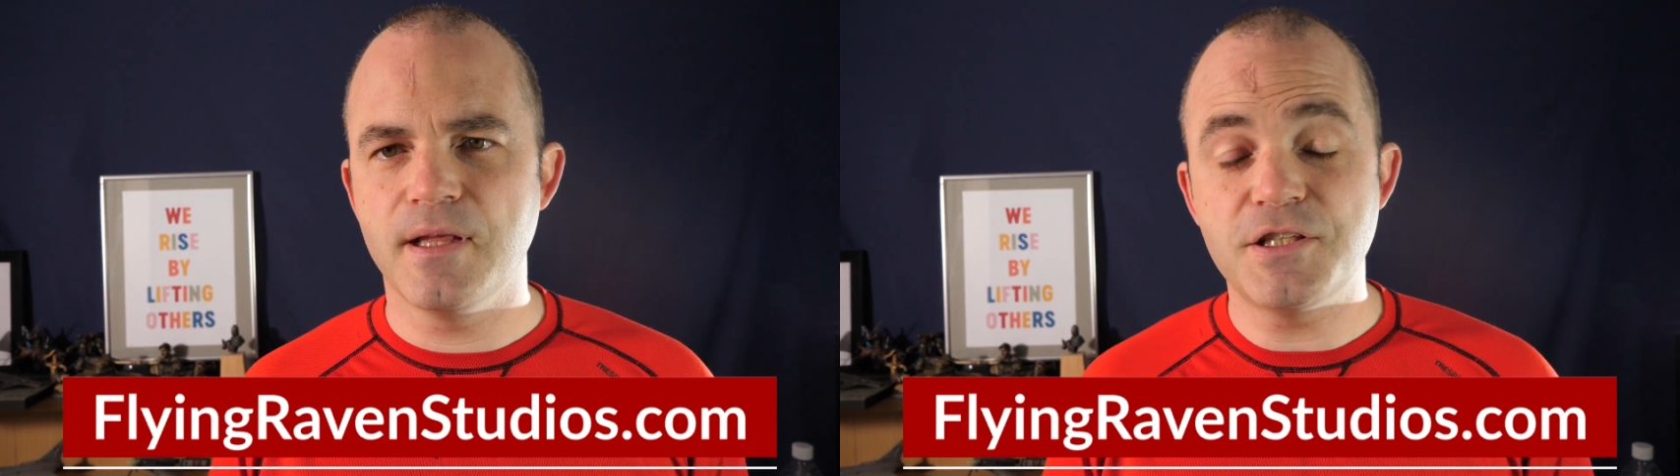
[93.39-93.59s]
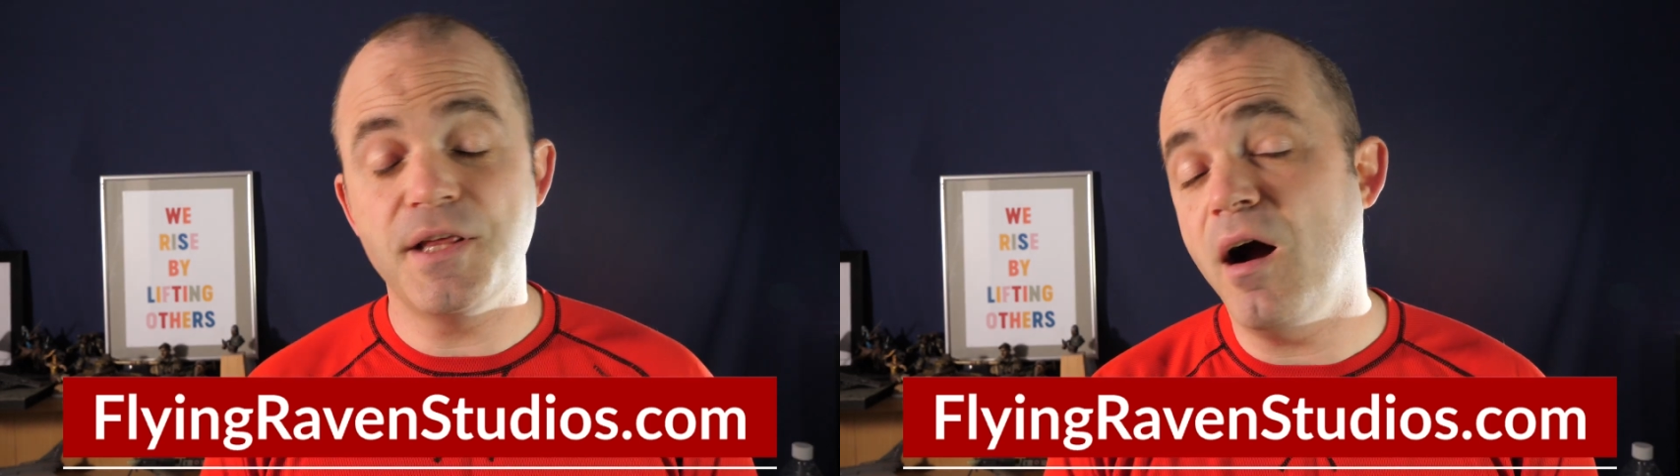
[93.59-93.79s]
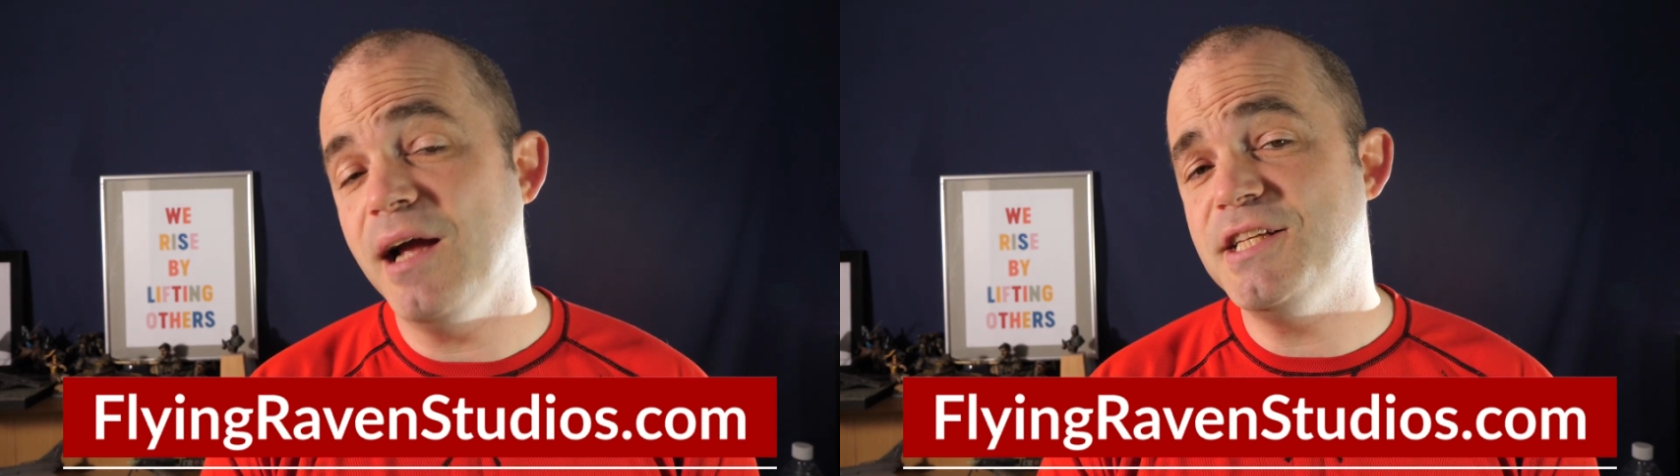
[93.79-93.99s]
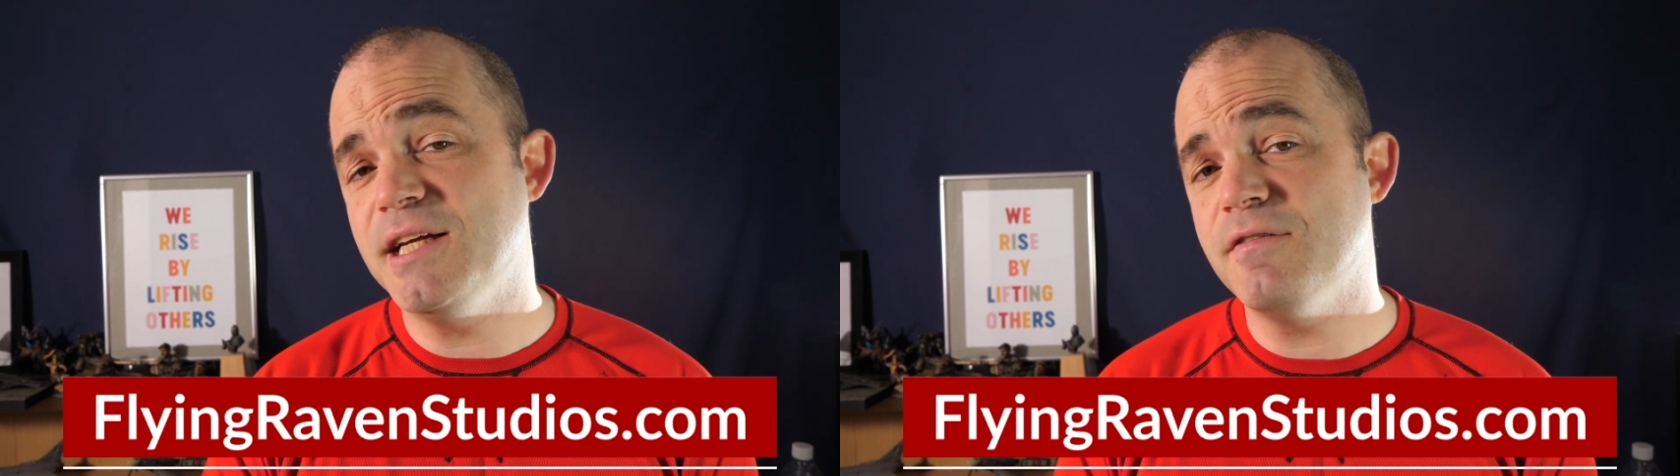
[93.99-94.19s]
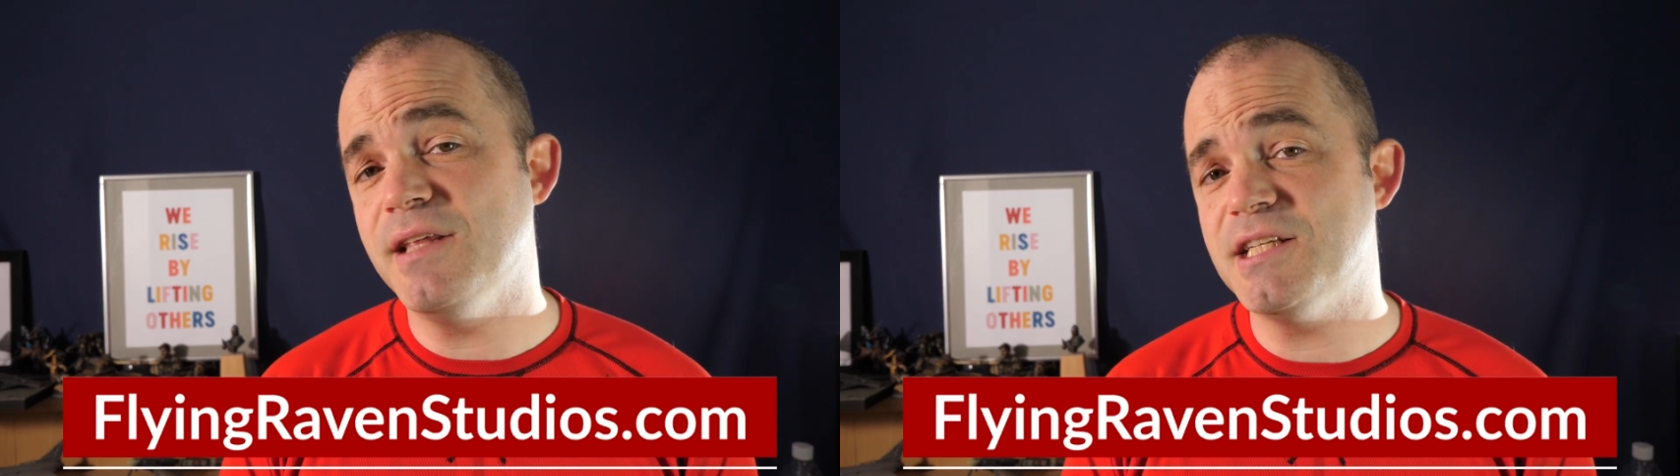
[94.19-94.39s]
So the
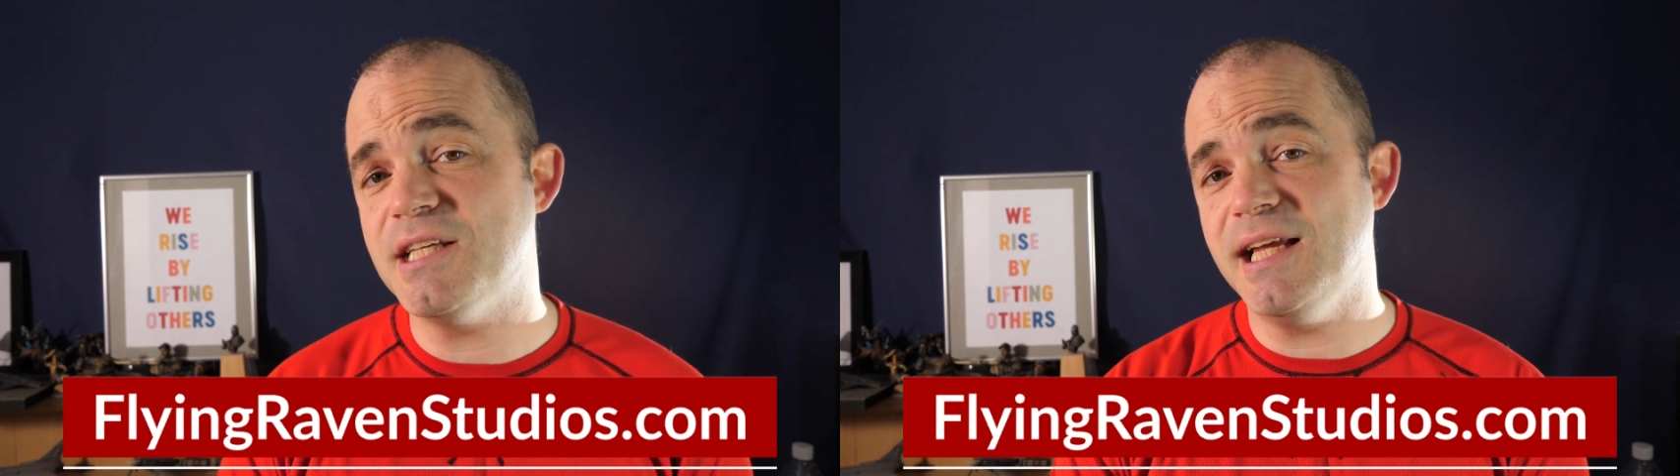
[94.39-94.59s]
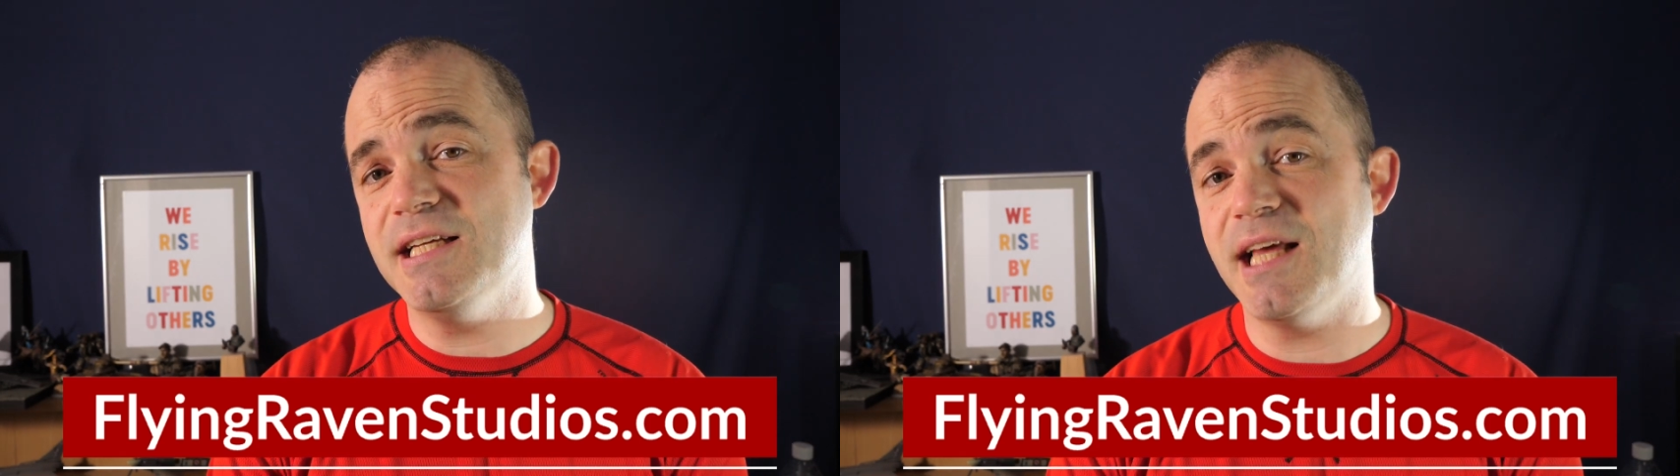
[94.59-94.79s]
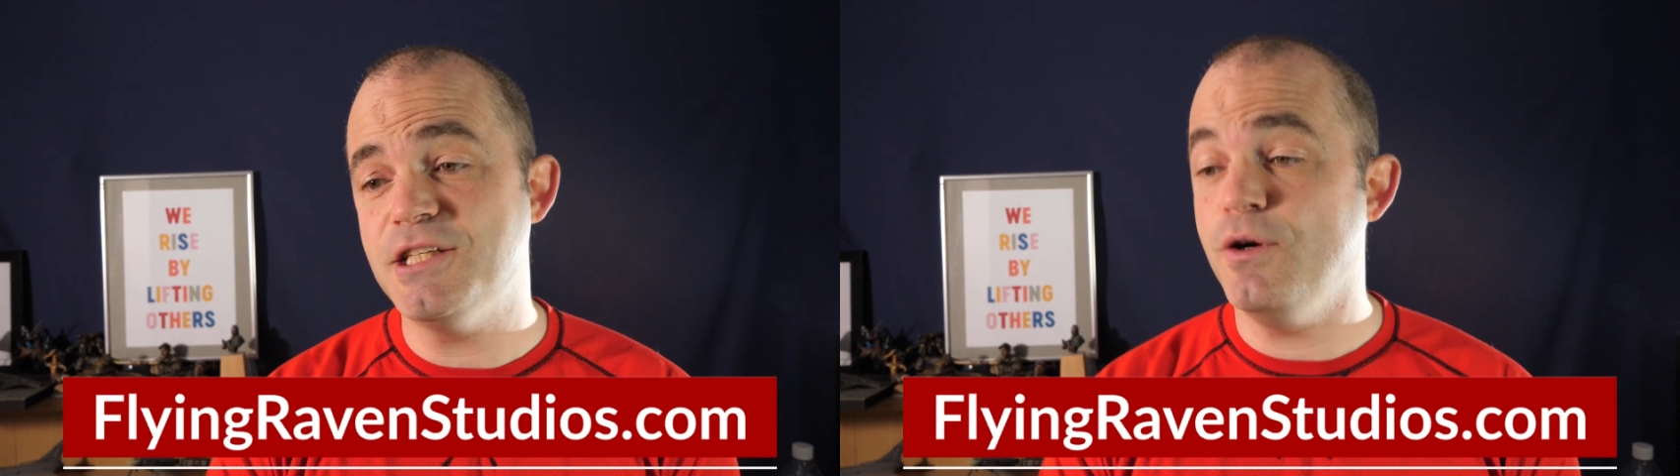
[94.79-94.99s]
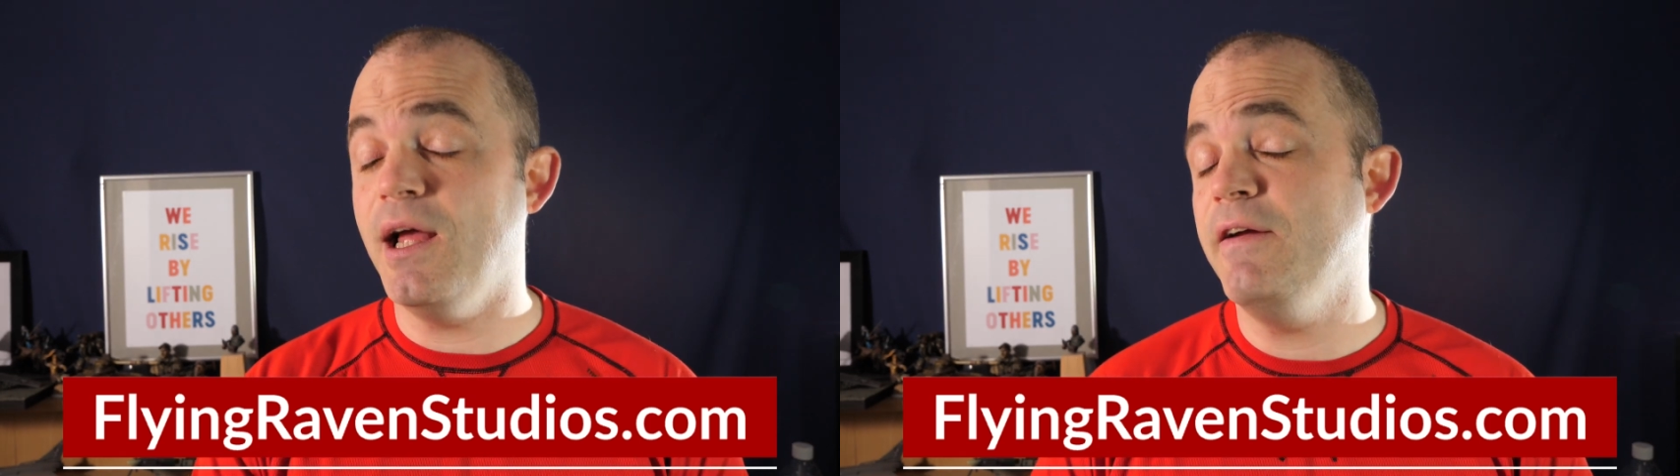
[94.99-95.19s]
idea of this is that you have